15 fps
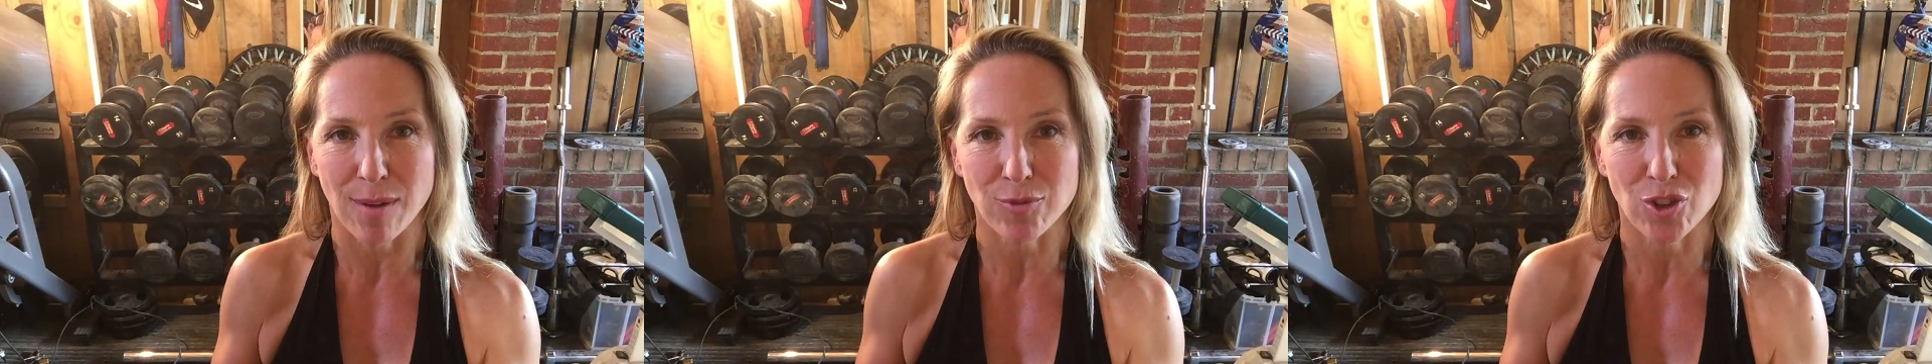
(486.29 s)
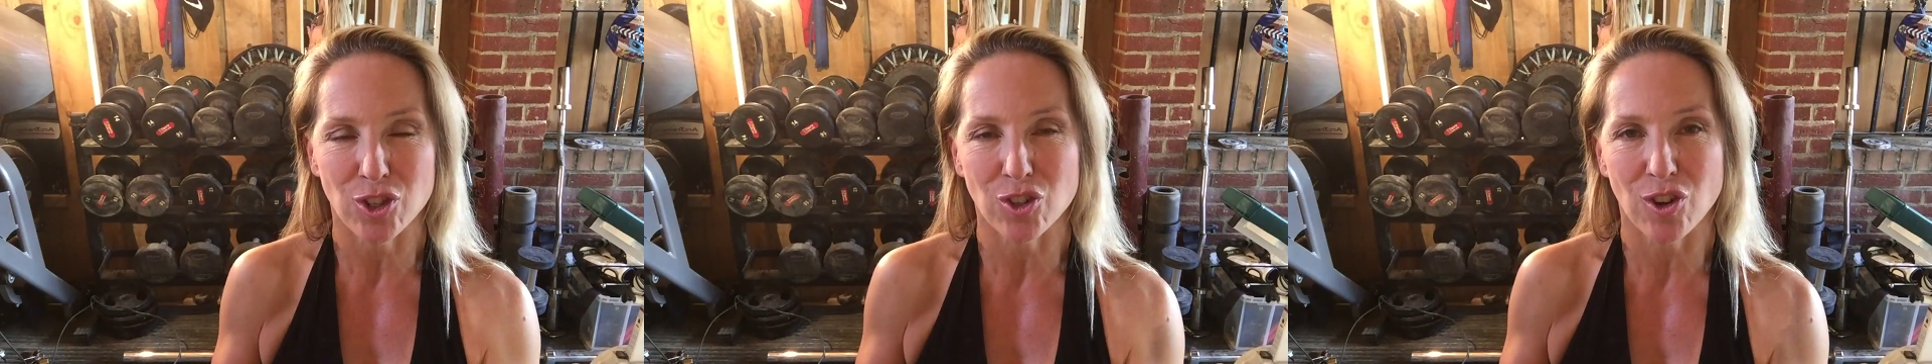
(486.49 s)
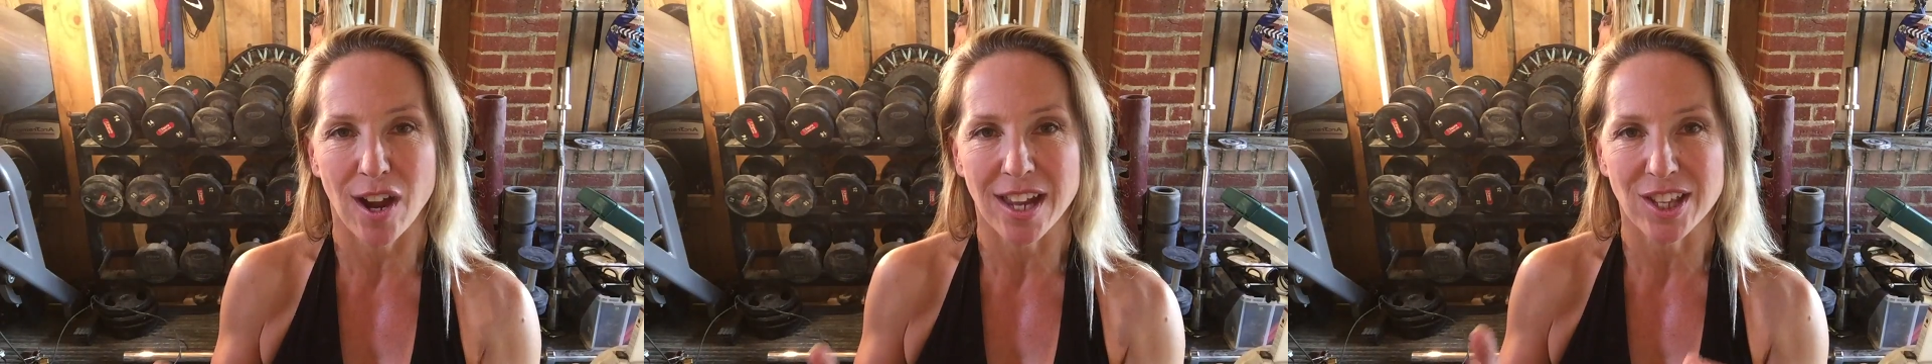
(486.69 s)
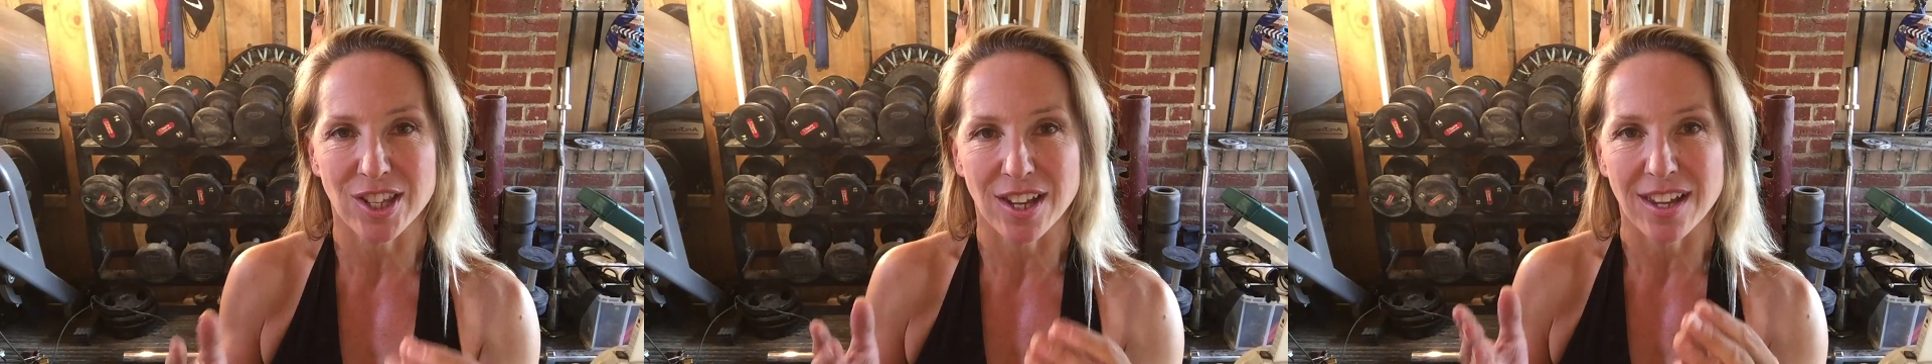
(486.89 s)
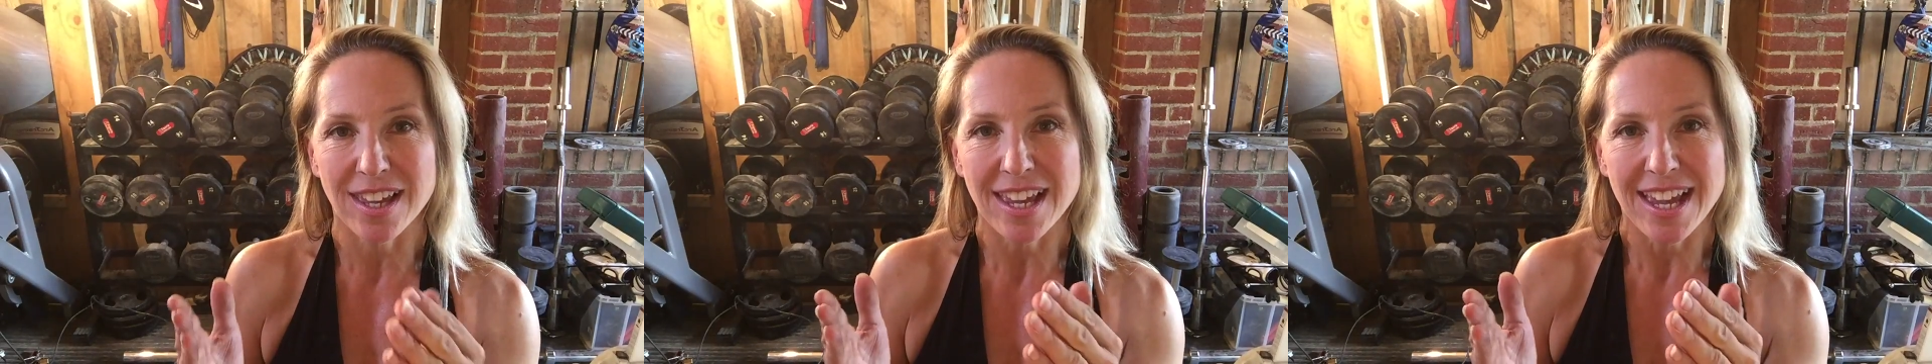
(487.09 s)
I'm just trying
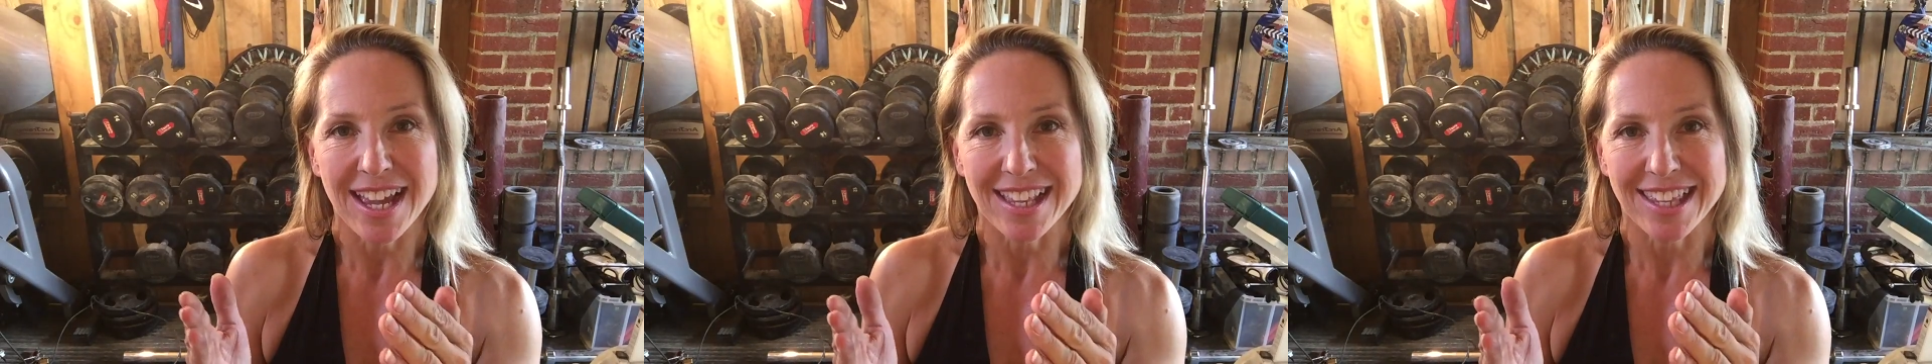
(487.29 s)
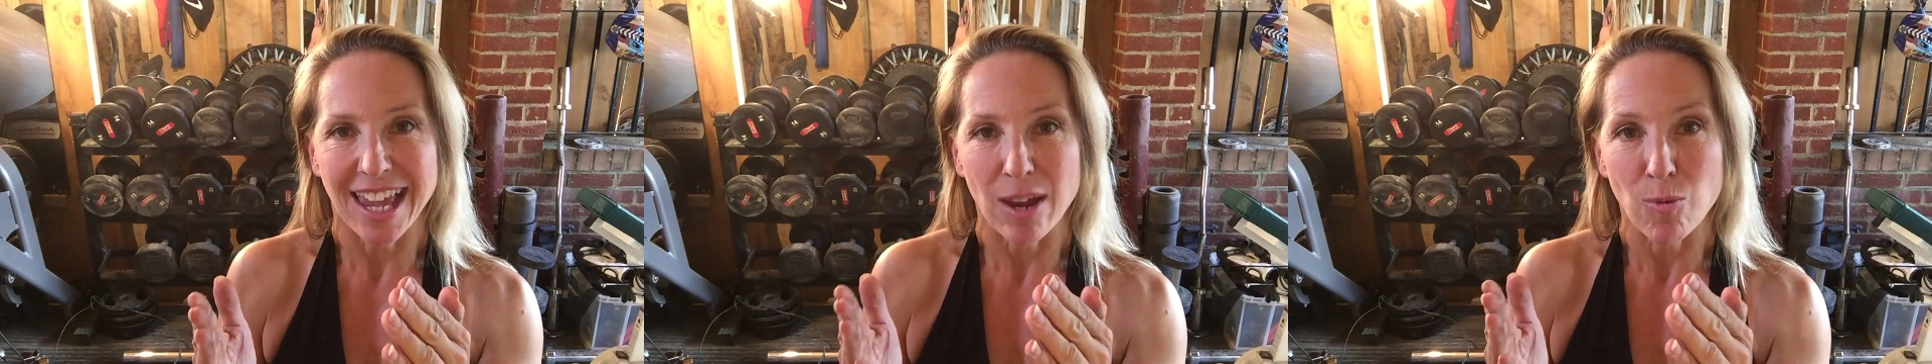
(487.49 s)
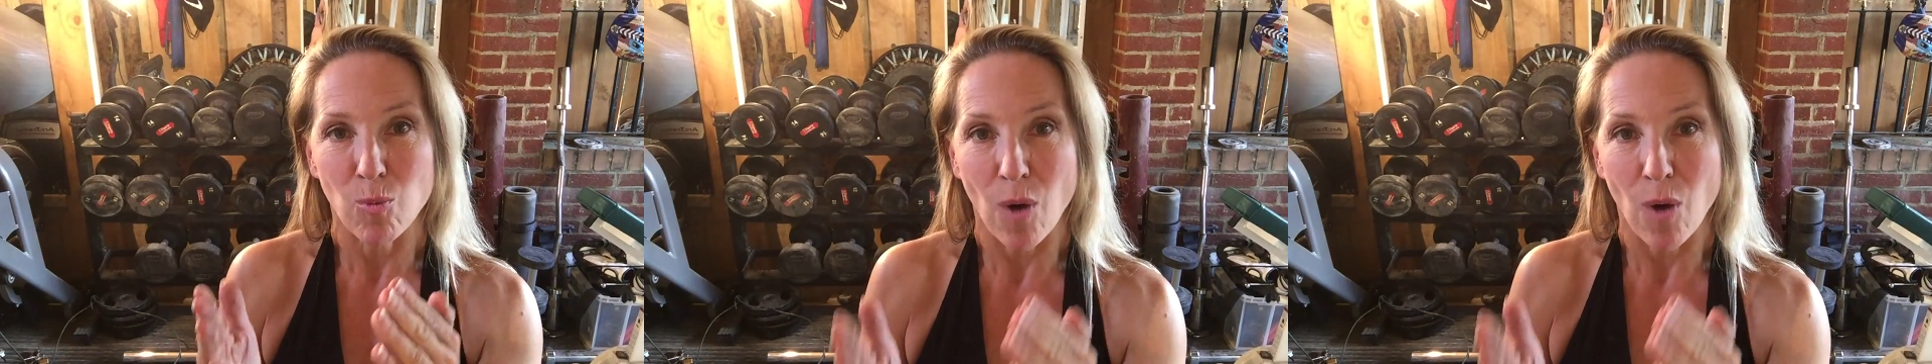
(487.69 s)
to take